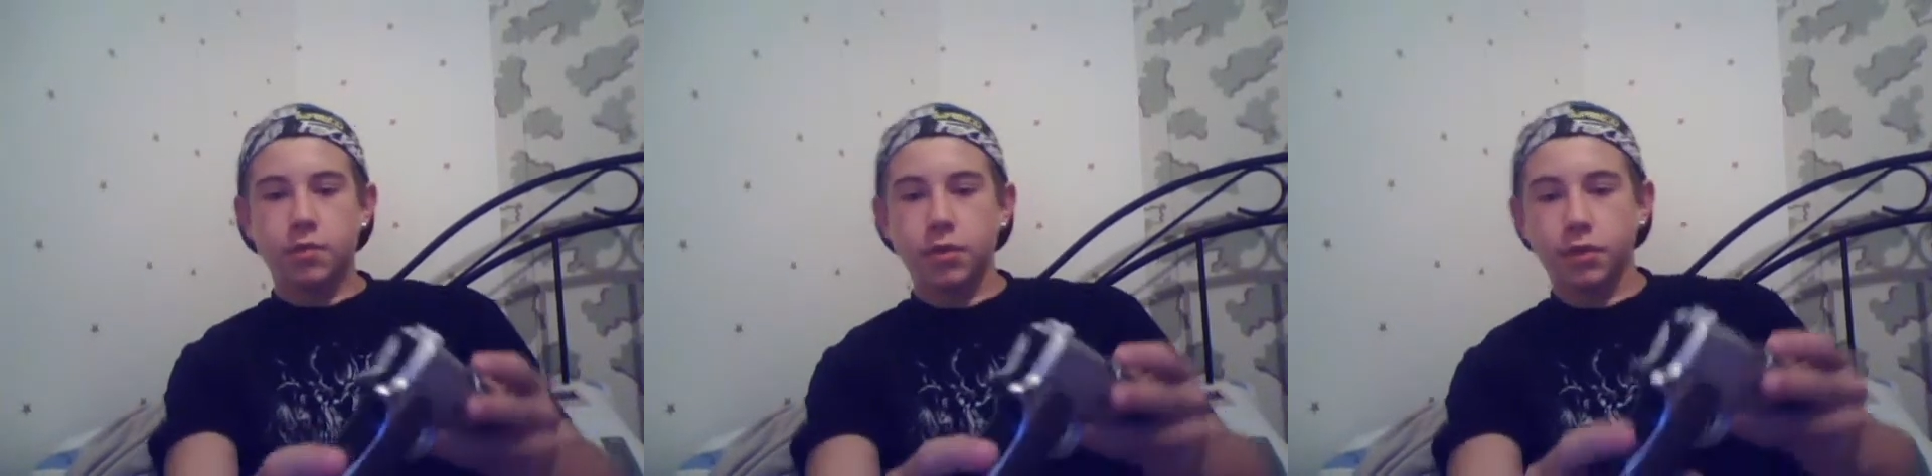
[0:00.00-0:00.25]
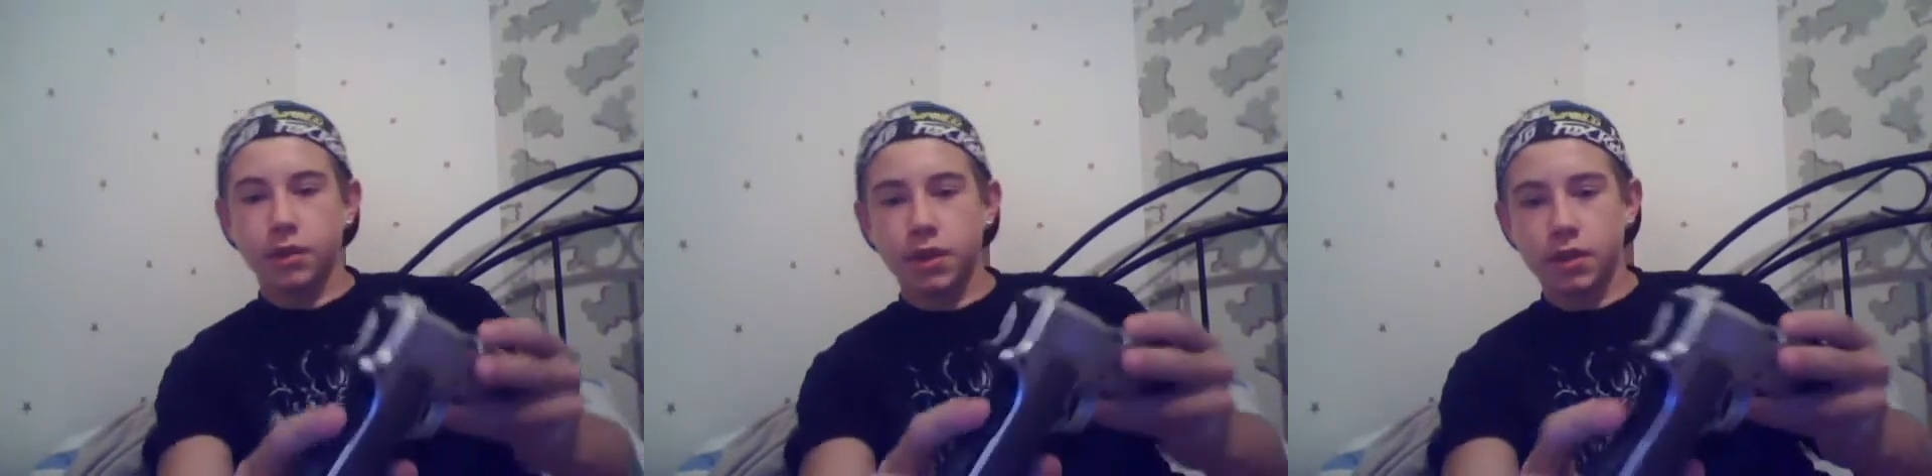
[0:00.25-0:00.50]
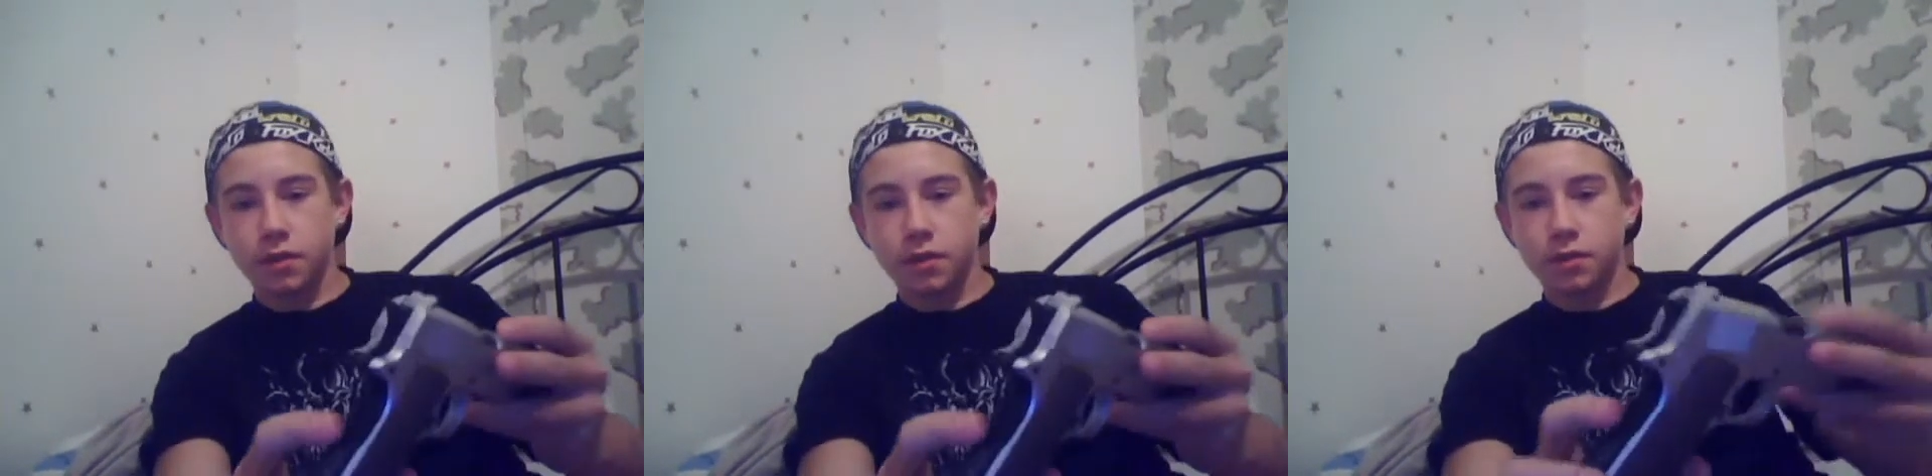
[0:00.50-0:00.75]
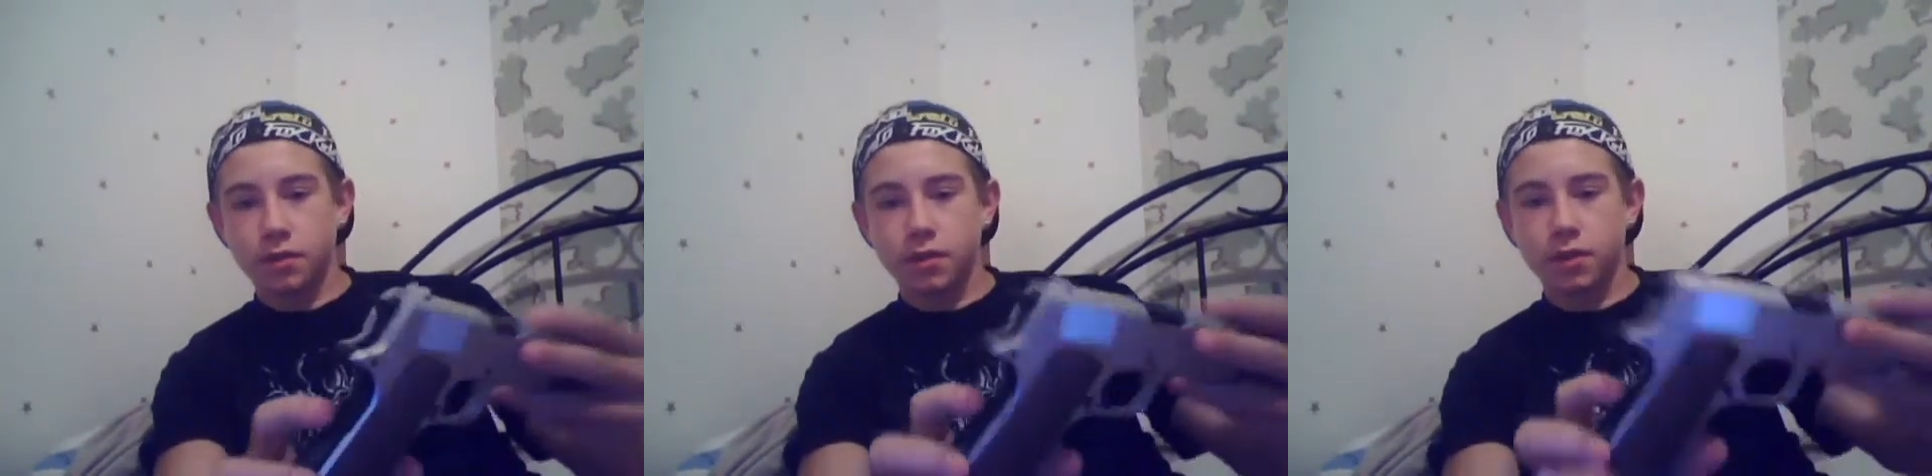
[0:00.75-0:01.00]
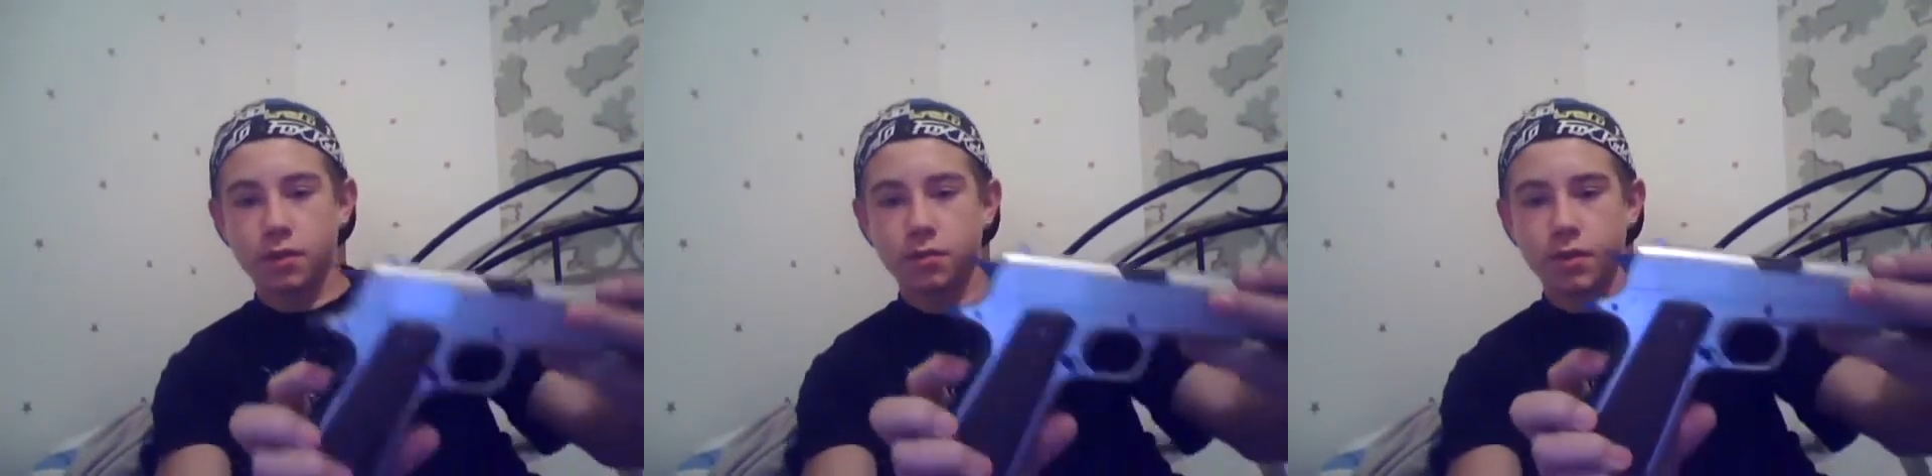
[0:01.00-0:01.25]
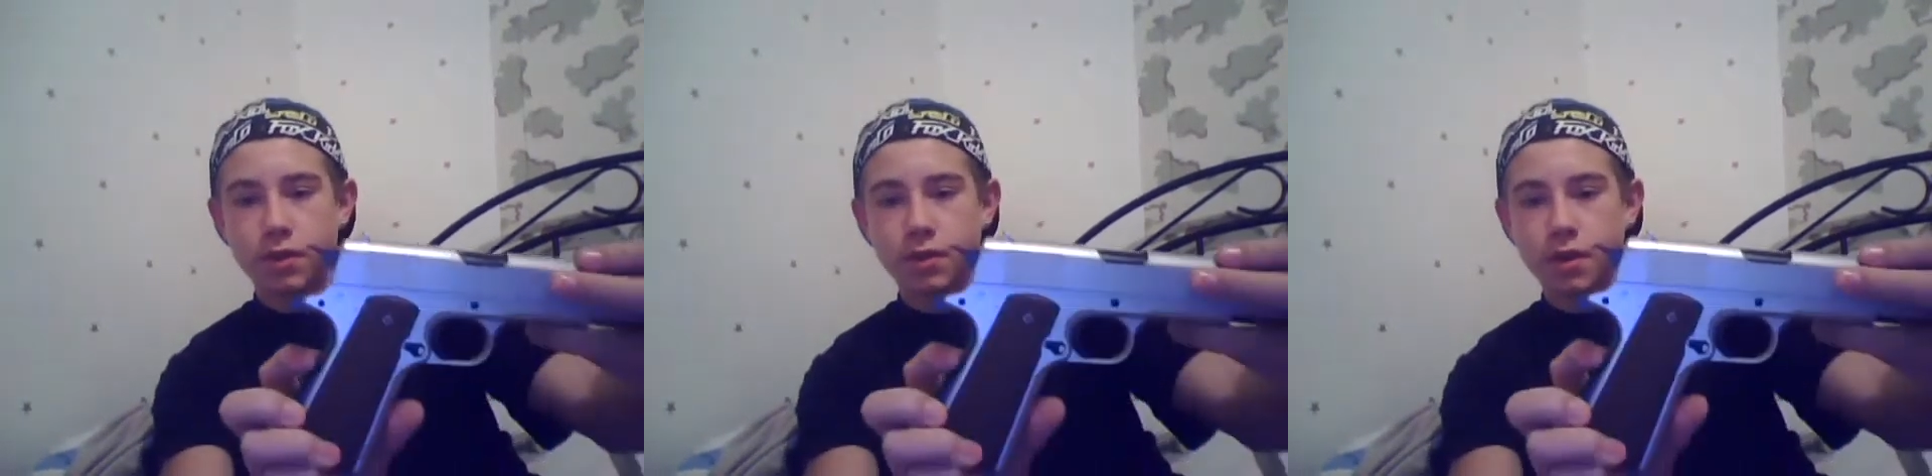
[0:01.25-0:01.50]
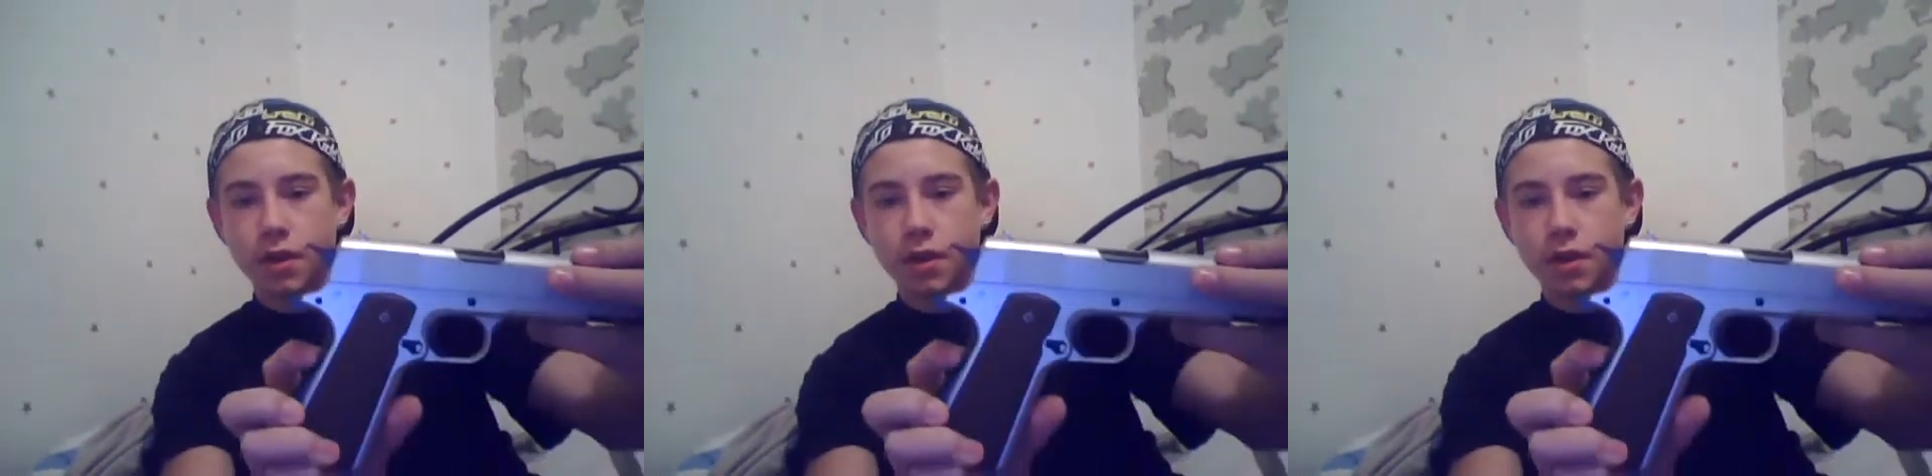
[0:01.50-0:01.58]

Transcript: Built-in squeeze